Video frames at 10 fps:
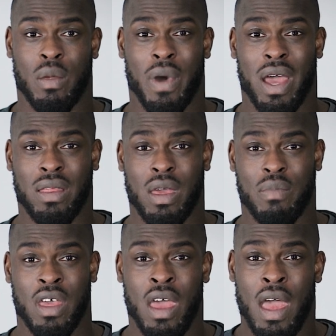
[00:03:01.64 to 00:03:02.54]
the
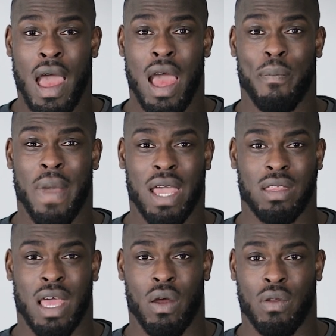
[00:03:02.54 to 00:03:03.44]
biceps and
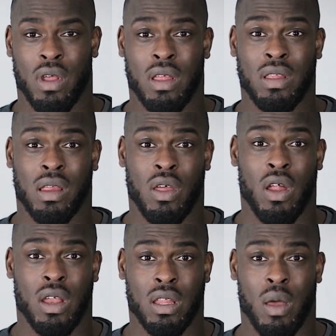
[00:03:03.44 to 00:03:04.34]
back down. That's
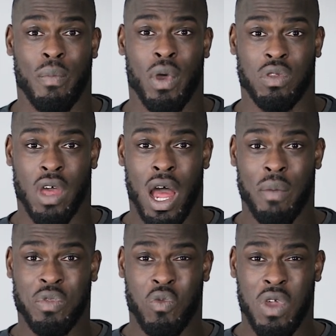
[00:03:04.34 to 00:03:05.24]
curling the dumbbells
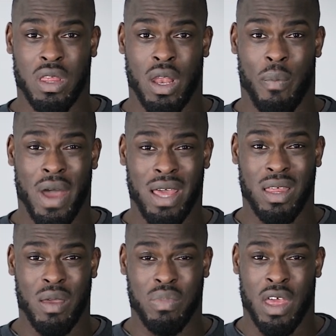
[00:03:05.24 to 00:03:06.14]
up, squeezing the
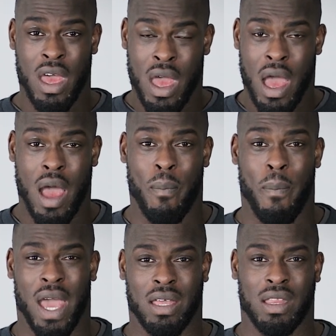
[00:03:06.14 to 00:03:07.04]
biceps and
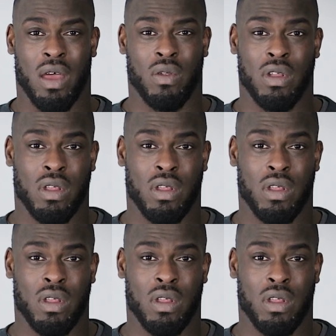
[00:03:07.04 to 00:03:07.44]
back down.